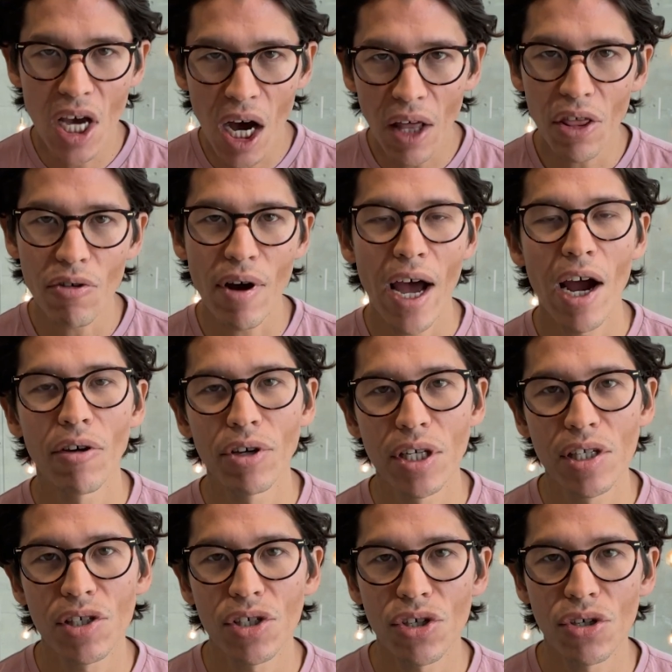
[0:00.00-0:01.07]
other
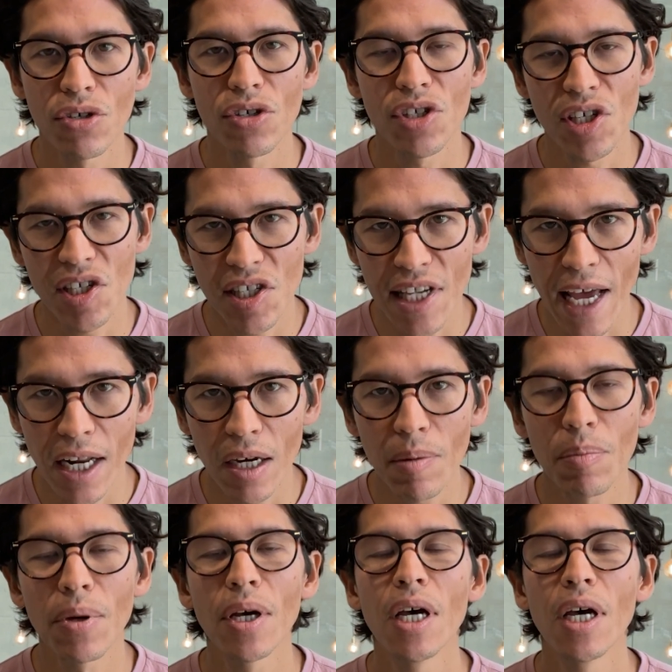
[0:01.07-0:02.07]
areas to, to set up